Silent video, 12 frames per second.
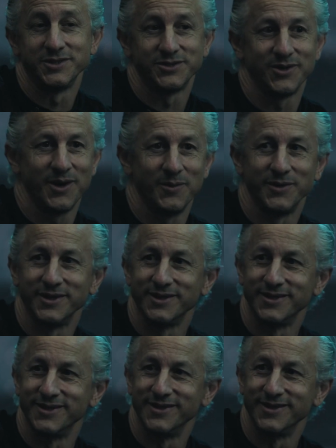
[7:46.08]
You really
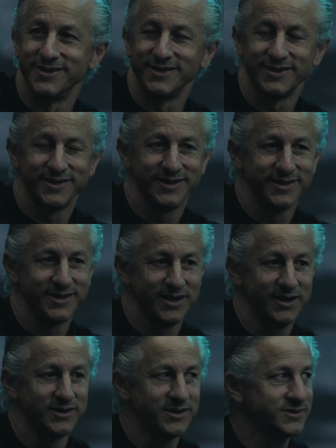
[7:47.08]
have to have a
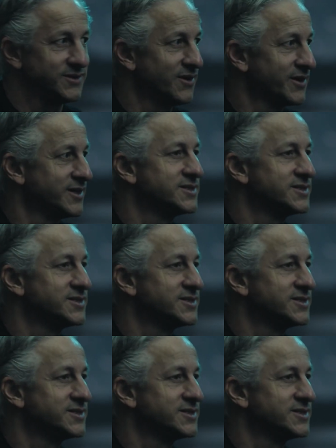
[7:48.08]
solid crew and